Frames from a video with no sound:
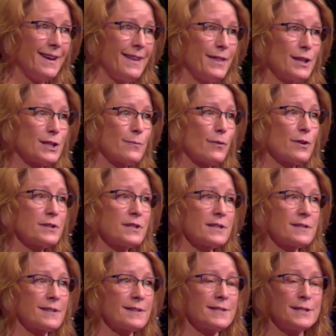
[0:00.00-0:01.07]
Now, uh, this verse
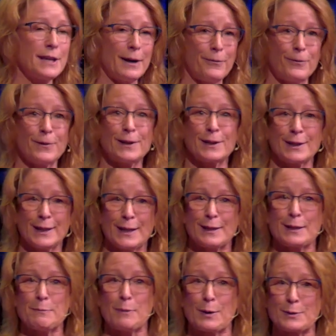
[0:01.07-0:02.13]
is definitely
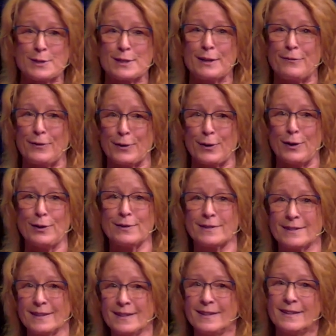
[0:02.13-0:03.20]
the most difficult
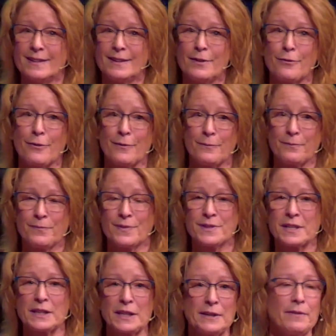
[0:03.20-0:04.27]

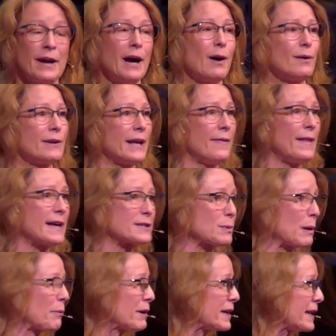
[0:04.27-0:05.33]
to live out, and that's
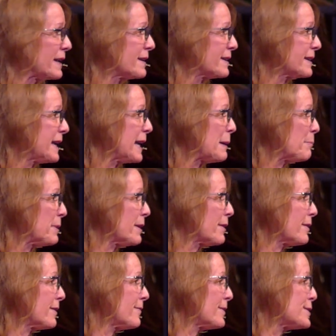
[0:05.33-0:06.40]
why we're going to camp
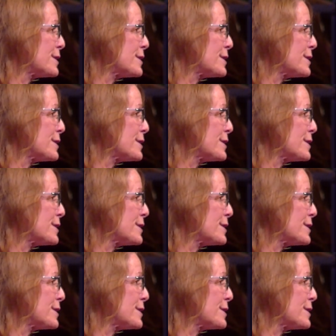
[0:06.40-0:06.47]
here